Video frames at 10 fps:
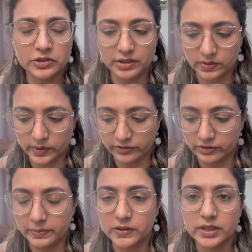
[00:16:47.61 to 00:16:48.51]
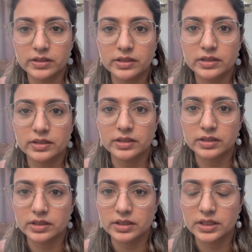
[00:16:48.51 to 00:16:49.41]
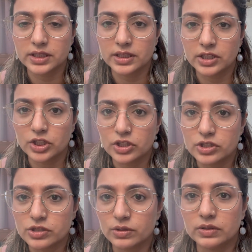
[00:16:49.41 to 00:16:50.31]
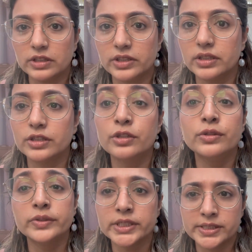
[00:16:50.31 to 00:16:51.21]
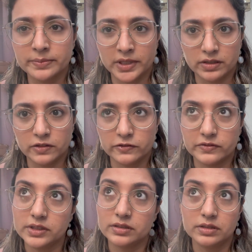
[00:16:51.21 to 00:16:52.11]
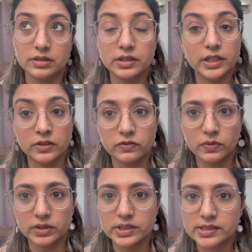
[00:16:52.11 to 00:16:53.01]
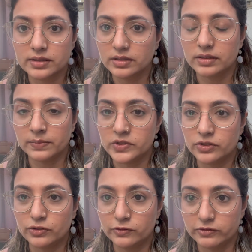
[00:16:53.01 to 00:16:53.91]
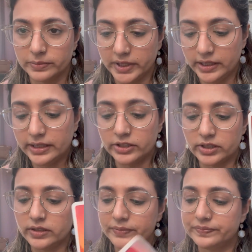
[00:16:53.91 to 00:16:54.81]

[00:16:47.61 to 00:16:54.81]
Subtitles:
to look away from her. So the charisma of the King of Wands comes through for me here.